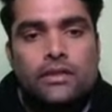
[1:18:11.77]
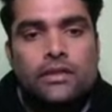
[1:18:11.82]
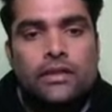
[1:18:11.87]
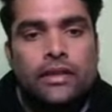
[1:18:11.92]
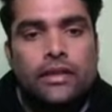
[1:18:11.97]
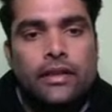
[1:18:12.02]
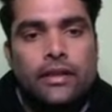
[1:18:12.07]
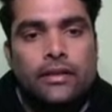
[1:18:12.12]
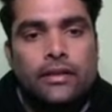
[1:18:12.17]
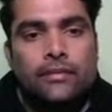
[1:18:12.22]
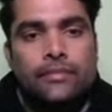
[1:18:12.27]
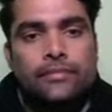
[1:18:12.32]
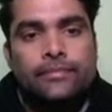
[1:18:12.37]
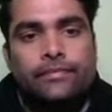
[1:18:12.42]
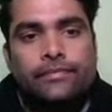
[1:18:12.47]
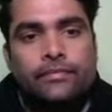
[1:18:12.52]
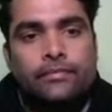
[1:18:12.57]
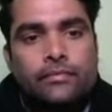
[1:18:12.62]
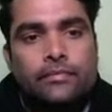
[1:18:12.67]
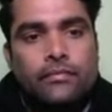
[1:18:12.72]
here.
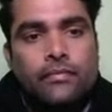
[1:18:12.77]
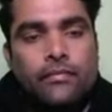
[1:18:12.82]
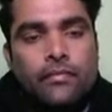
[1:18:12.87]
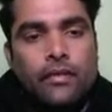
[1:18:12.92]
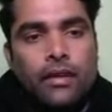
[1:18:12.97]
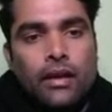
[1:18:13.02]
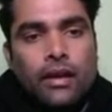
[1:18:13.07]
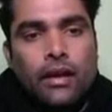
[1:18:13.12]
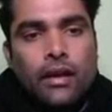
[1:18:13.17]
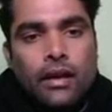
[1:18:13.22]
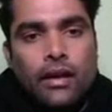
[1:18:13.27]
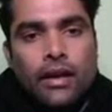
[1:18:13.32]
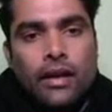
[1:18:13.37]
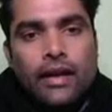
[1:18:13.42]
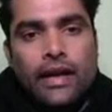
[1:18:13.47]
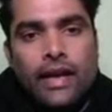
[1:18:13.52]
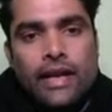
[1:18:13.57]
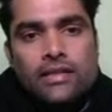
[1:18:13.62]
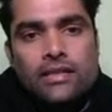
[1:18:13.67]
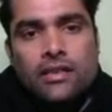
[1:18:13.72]
A
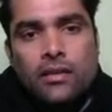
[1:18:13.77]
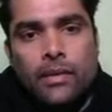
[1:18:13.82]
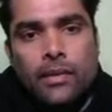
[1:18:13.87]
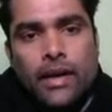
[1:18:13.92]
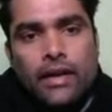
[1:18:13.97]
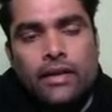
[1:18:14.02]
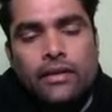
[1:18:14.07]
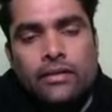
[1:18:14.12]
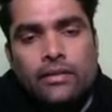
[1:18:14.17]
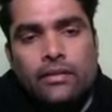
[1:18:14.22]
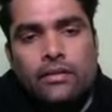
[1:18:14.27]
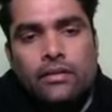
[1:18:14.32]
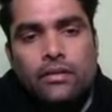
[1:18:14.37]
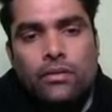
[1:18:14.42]
gas turbine.